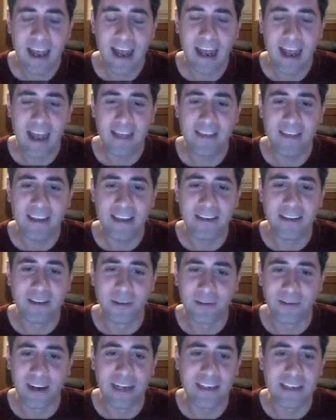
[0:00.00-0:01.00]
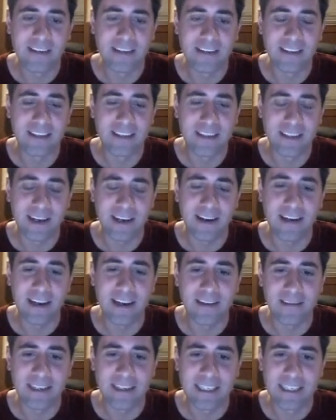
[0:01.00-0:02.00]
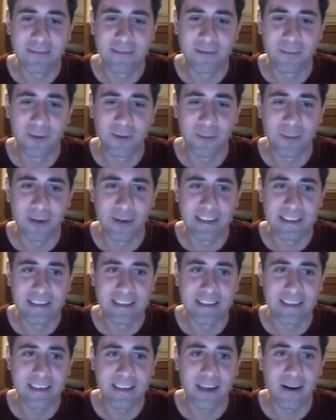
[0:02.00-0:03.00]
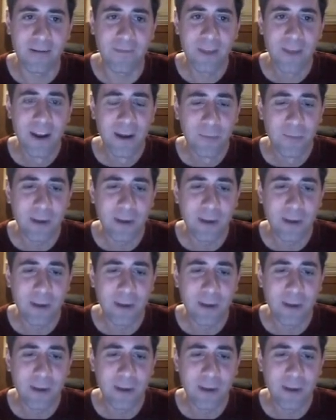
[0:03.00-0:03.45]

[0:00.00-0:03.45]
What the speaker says: and the duration of the stun increases with more points in the skill.